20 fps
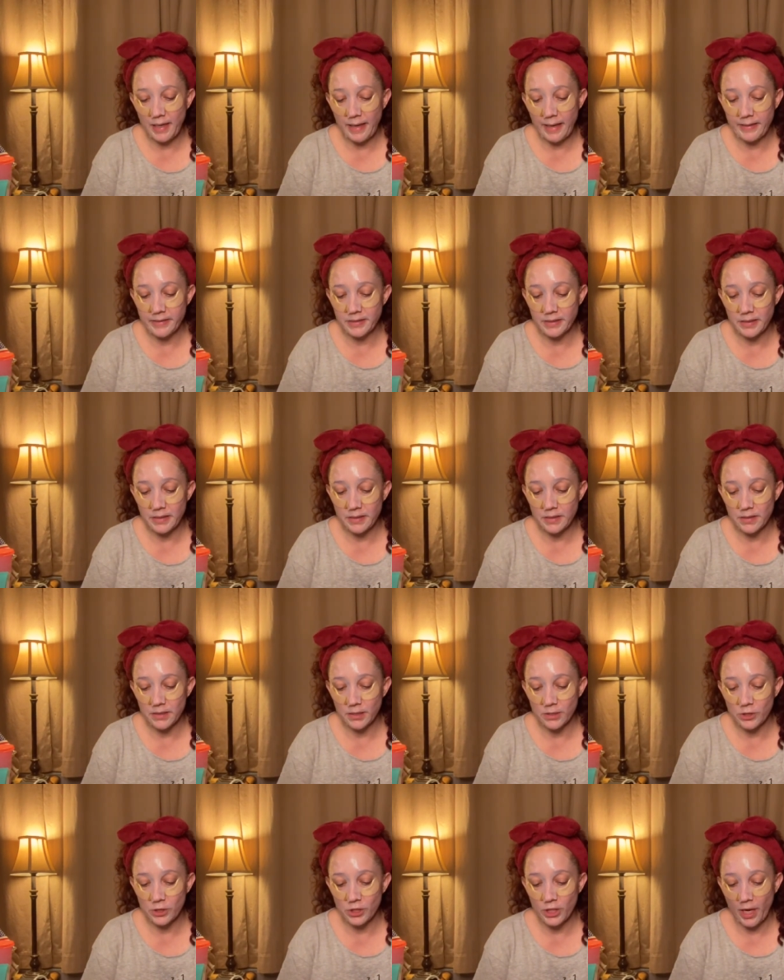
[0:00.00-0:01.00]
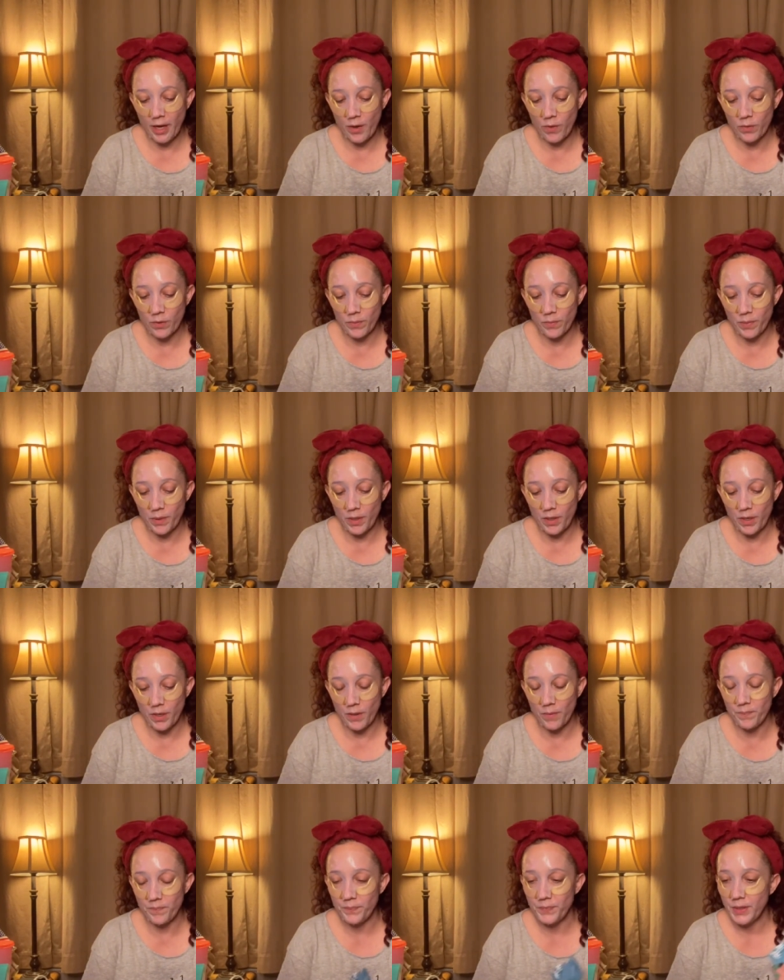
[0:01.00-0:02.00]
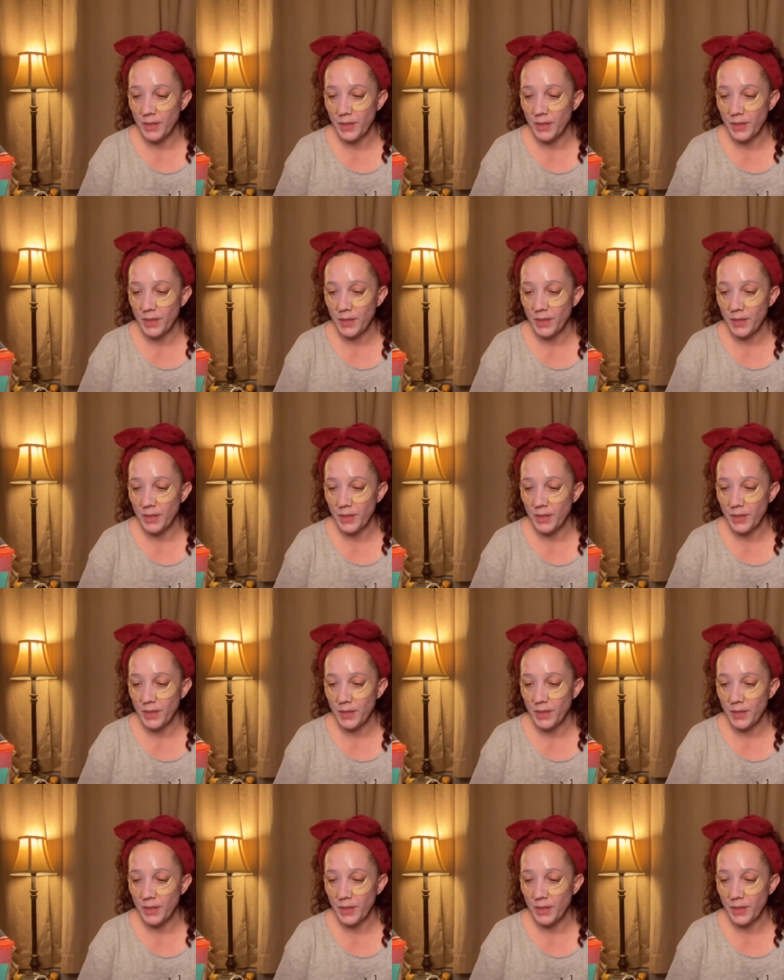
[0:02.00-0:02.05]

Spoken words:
Essence Shower Balm.